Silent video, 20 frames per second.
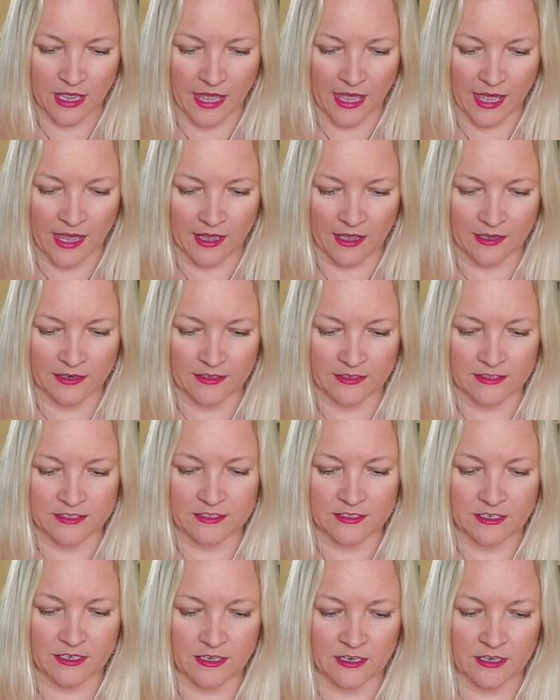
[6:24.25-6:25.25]
And
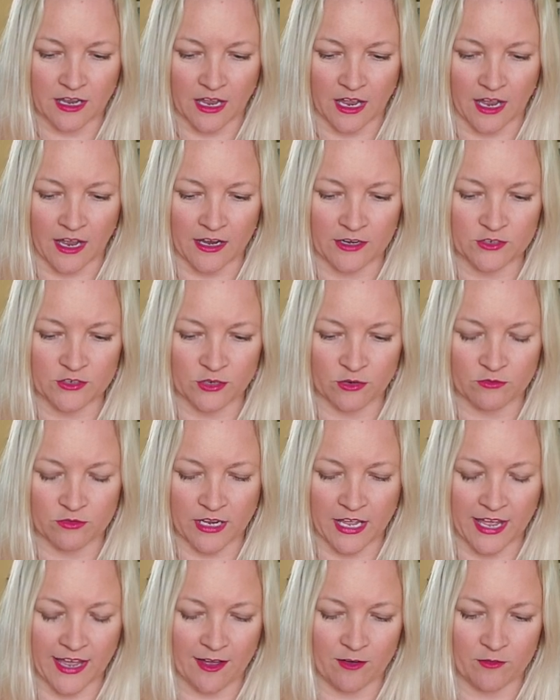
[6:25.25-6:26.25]
I don't
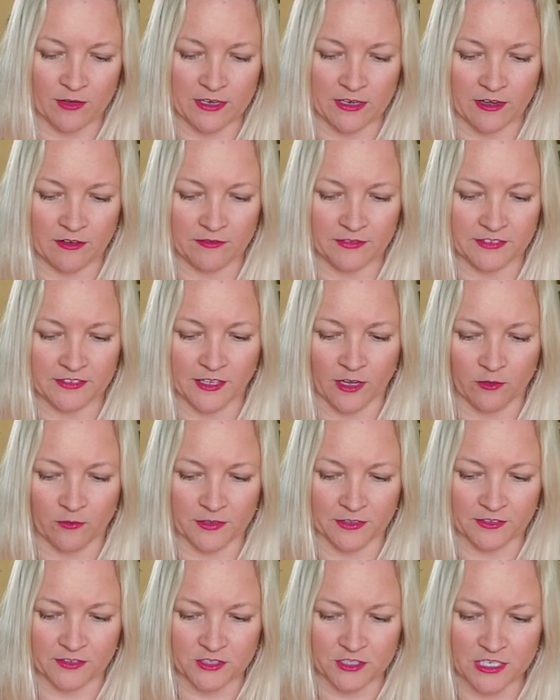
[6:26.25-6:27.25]
have enough self
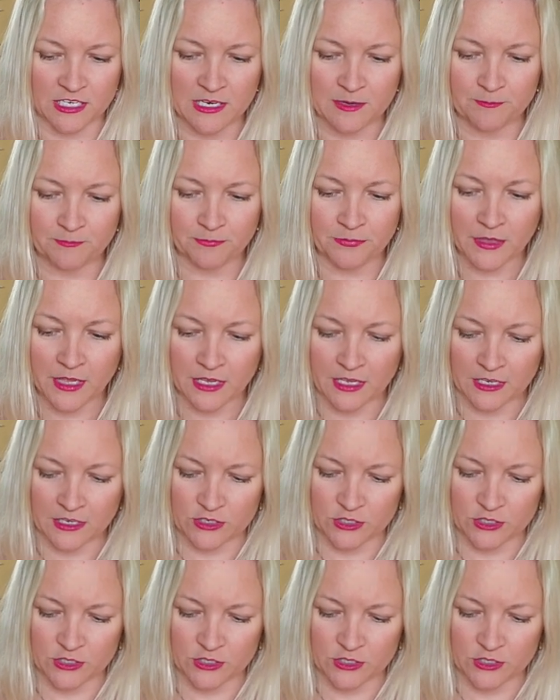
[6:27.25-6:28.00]
esteem